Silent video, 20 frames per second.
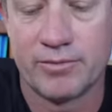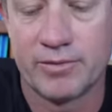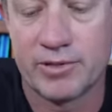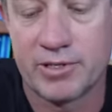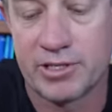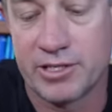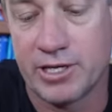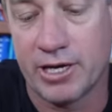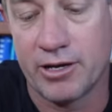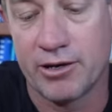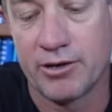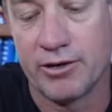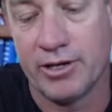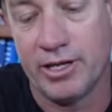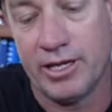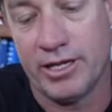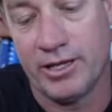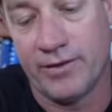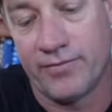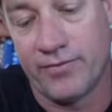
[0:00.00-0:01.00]
So
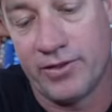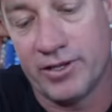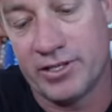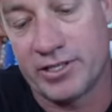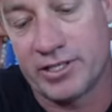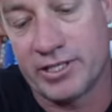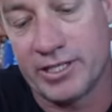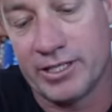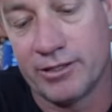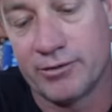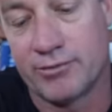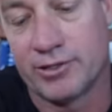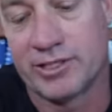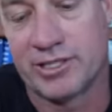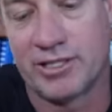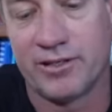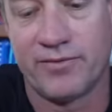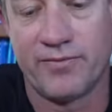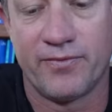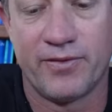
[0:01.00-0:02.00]
if this seal was
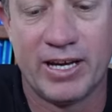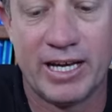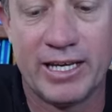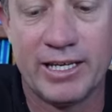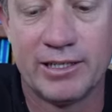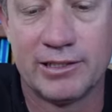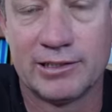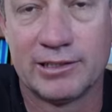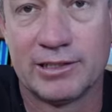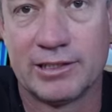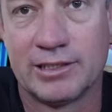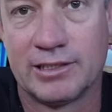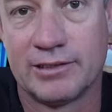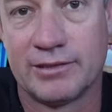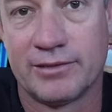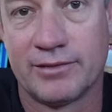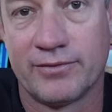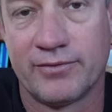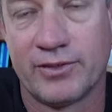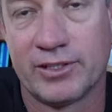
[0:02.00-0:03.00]
to fail
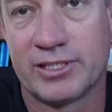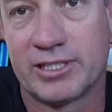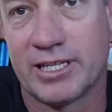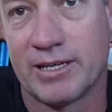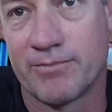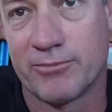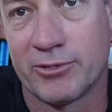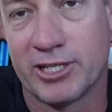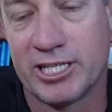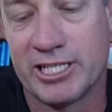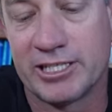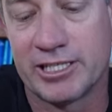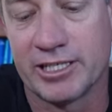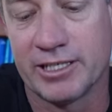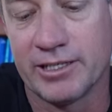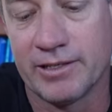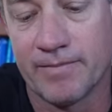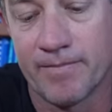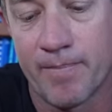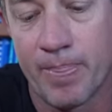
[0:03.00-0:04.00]
for some
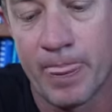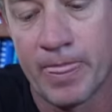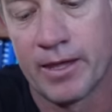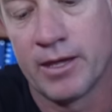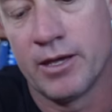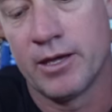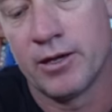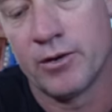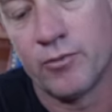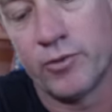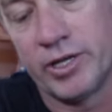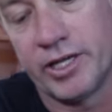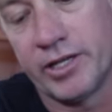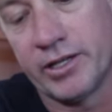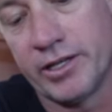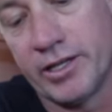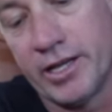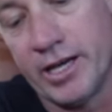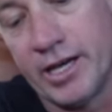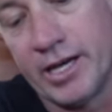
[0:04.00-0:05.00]
reason, we
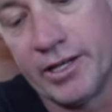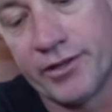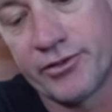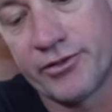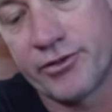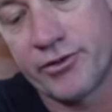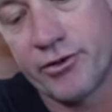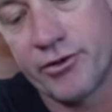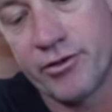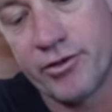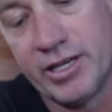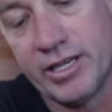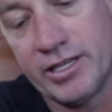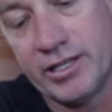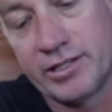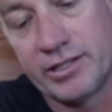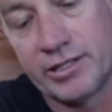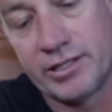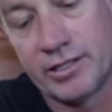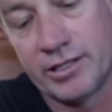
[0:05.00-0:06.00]
could unscrew
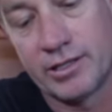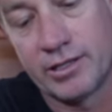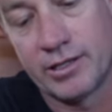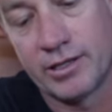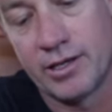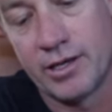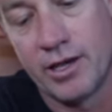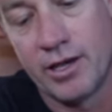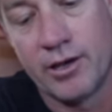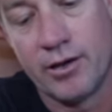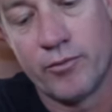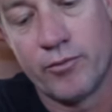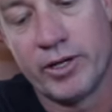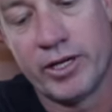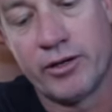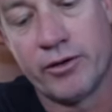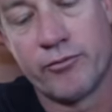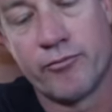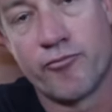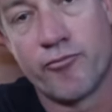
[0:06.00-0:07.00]
this, we
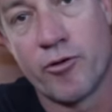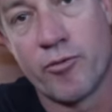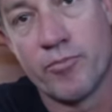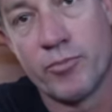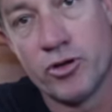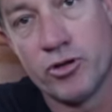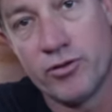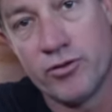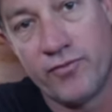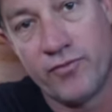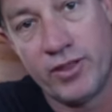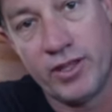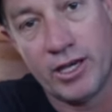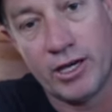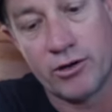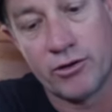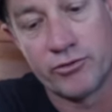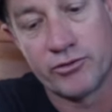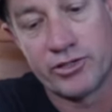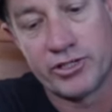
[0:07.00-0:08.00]
could remove the old